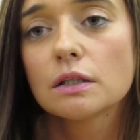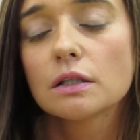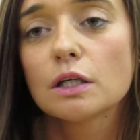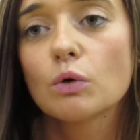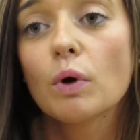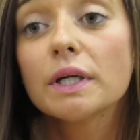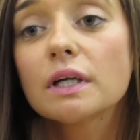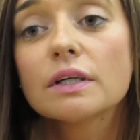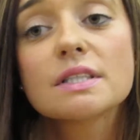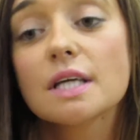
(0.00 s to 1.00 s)
I want to
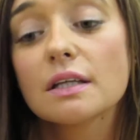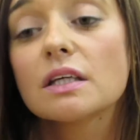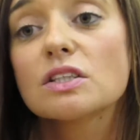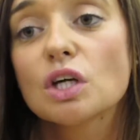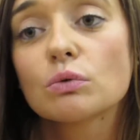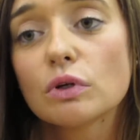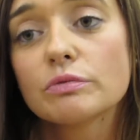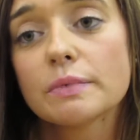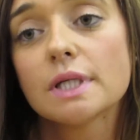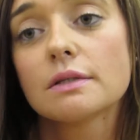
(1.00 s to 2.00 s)
hear you say that you don't
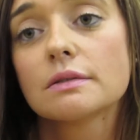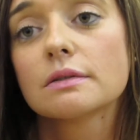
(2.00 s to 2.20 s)
love me.